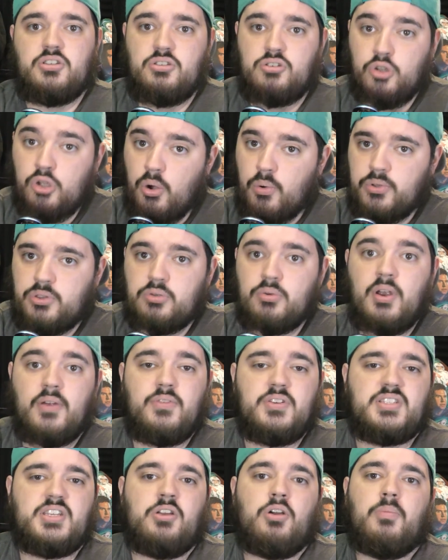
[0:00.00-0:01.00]
going through
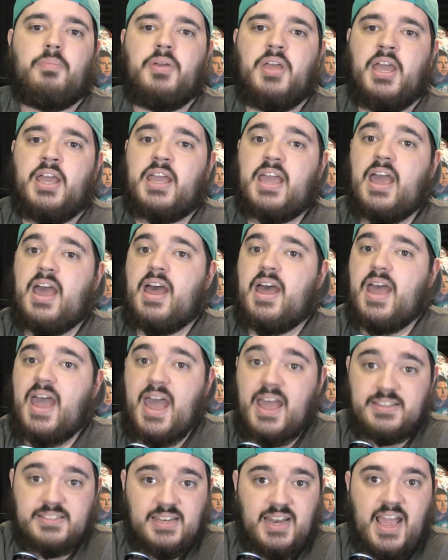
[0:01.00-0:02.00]
every single pick
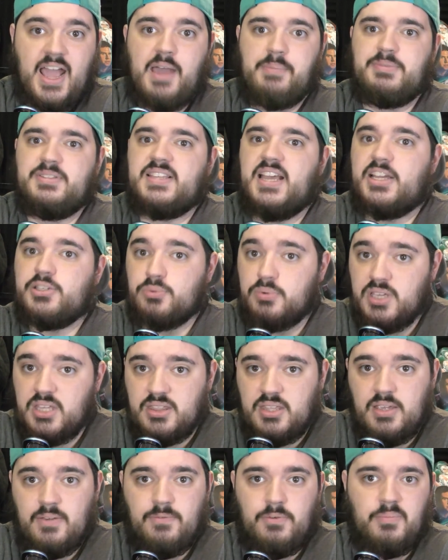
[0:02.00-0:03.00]
as it happens, as we
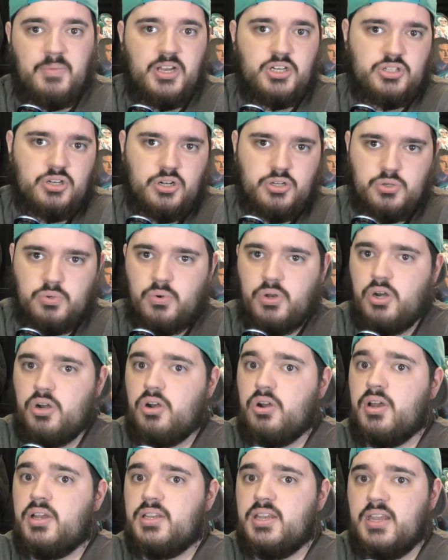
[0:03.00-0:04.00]
get the information on
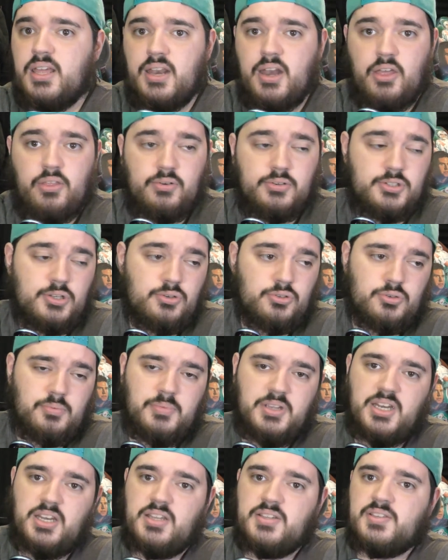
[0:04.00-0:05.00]
Twitter and other social
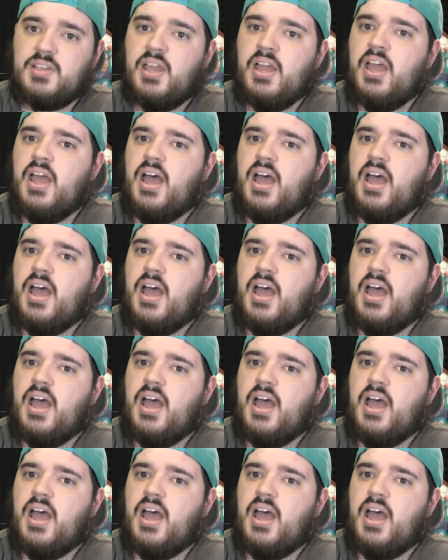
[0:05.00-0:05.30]
medias.